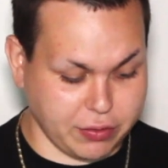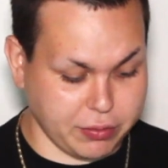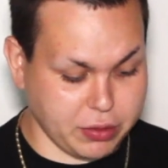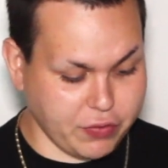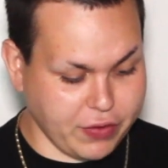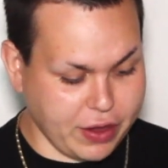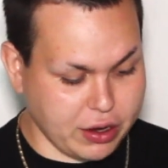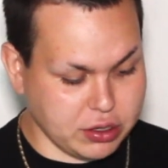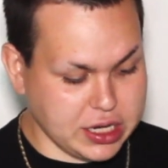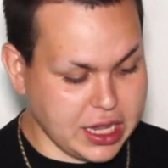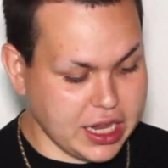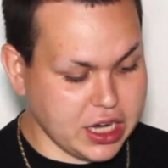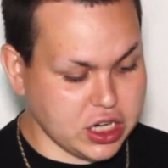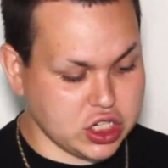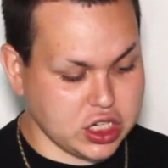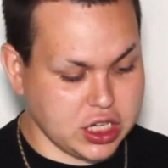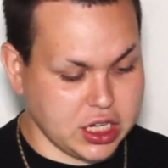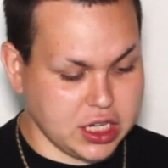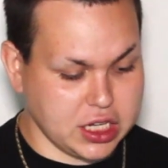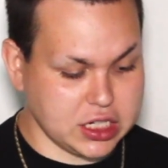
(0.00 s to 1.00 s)
from the
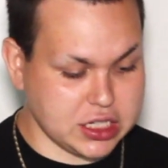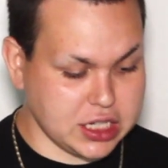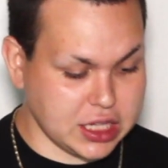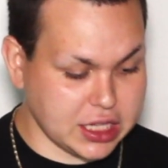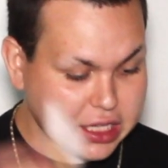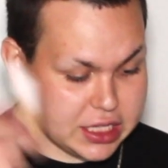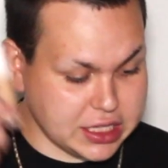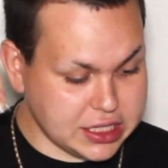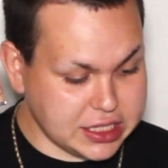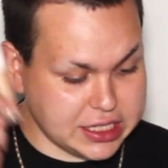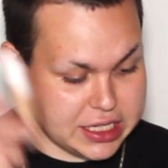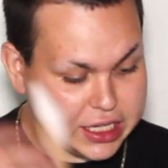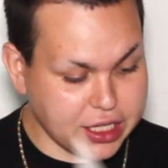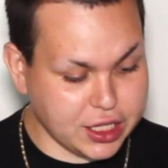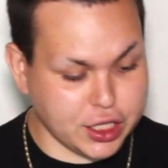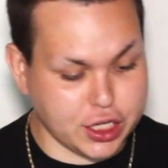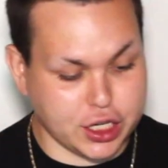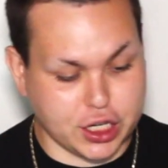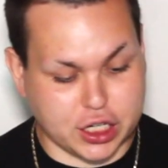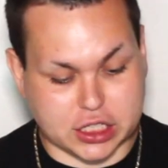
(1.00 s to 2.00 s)
foundation to the
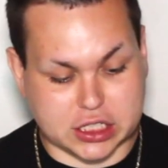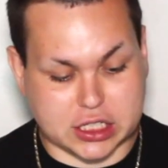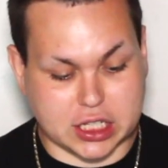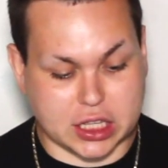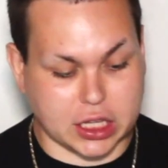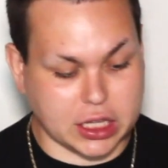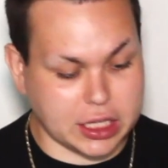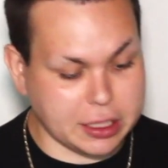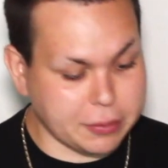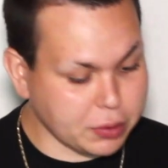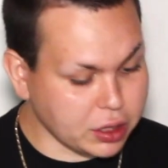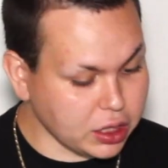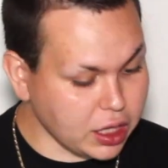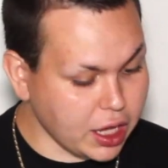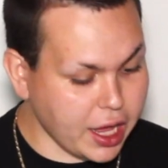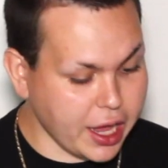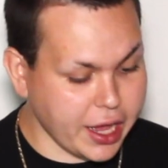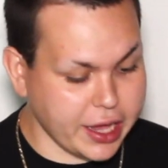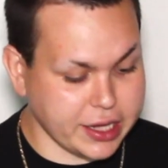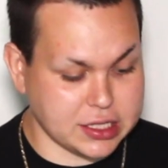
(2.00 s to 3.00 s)
concealer to the lip
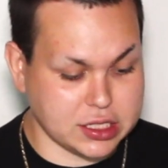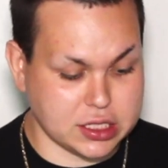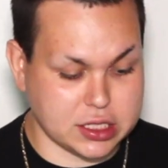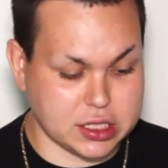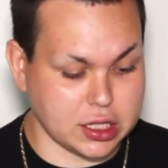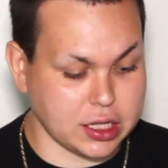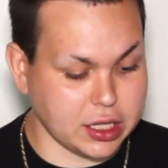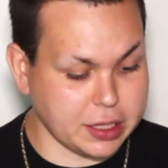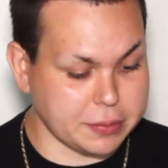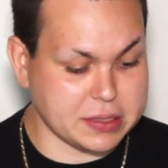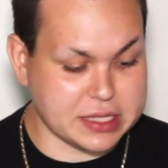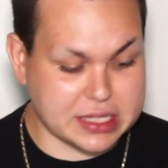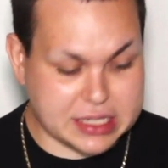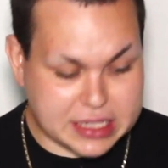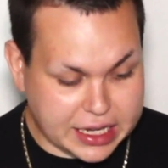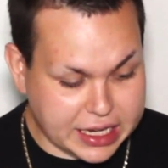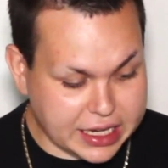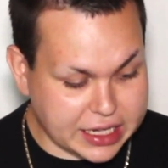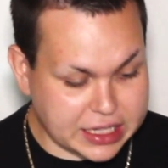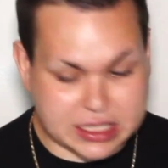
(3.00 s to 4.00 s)
gloss to the
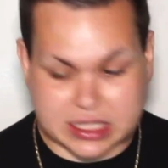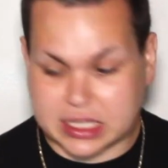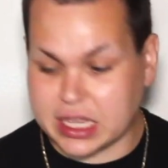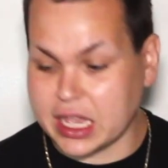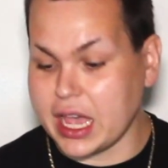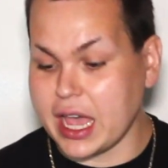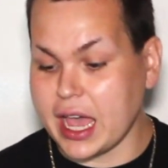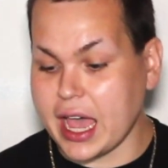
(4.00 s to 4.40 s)
lipsticks.